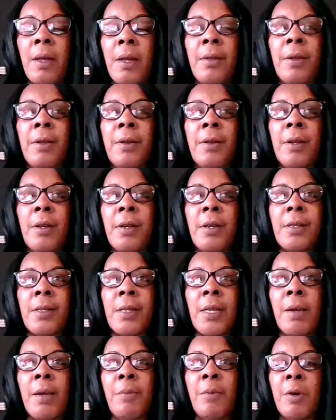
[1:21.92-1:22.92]
And the
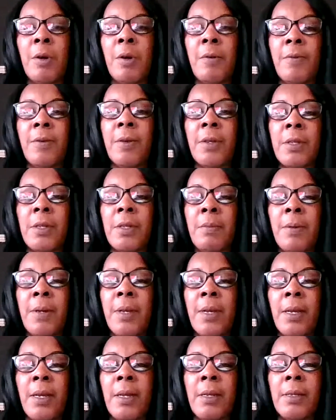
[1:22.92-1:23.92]
nurse came over to
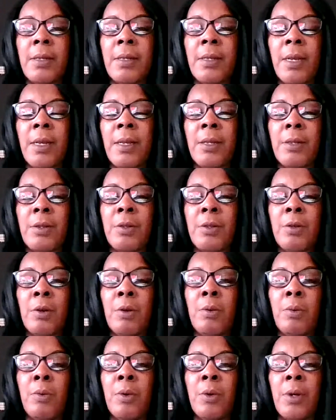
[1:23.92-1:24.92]
me and says,
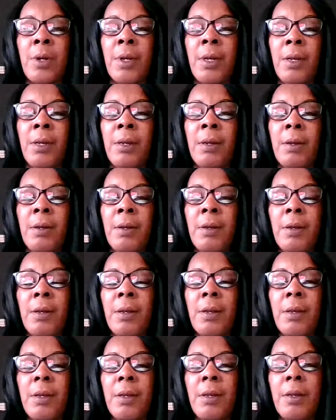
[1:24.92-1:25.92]
don't worry.
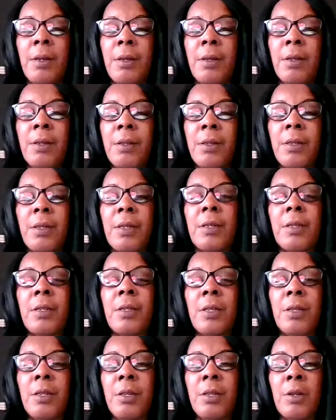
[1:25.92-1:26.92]
She
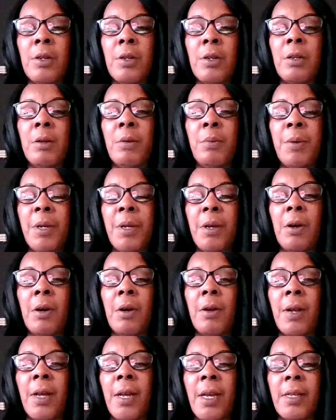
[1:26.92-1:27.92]
says, you're going to be
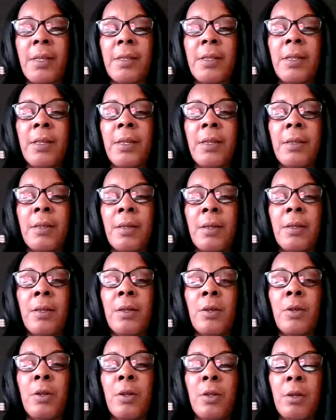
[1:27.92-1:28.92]
all right.
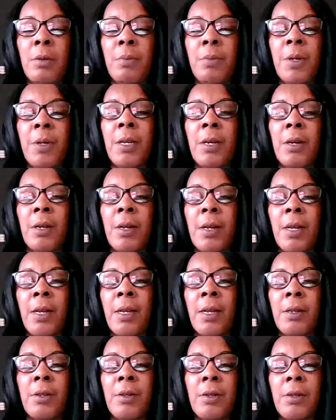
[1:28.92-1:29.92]
You're going to be all
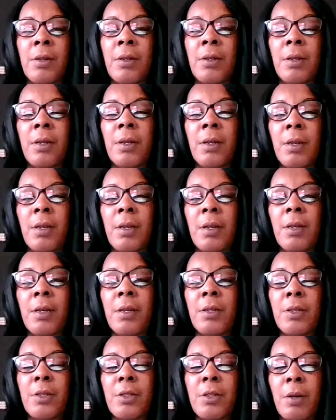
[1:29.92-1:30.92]
right.
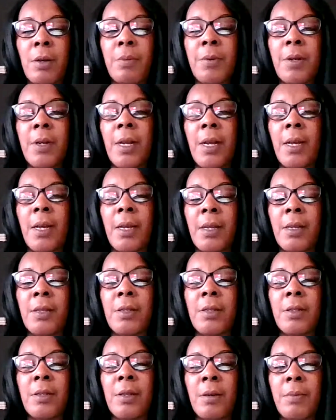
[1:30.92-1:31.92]
Stop
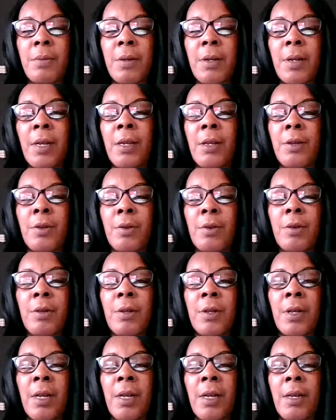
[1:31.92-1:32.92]
crying,
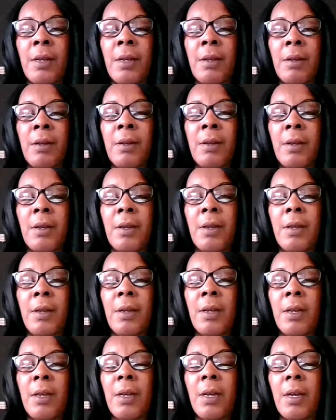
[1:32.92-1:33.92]
don't cry.
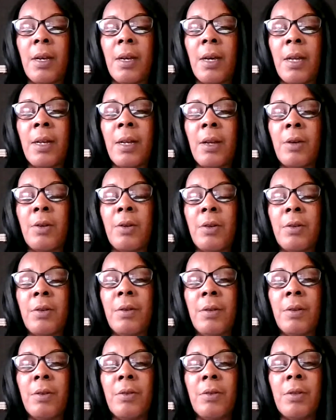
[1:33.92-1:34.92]
And I
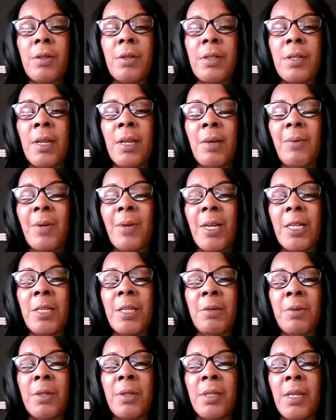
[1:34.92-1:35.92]
couldn't understand why
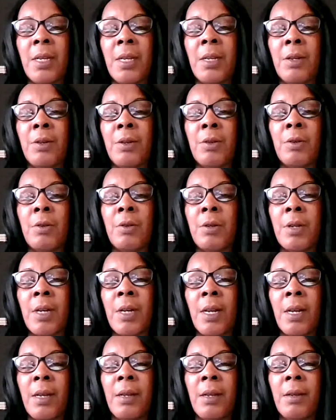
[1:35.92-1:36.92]
she was saying, don't
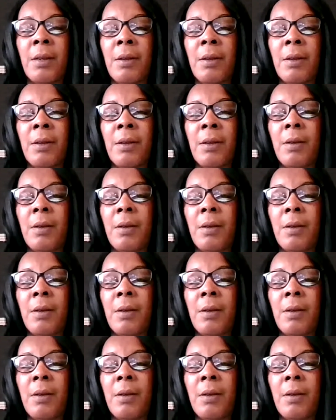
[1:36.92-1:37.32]
cry.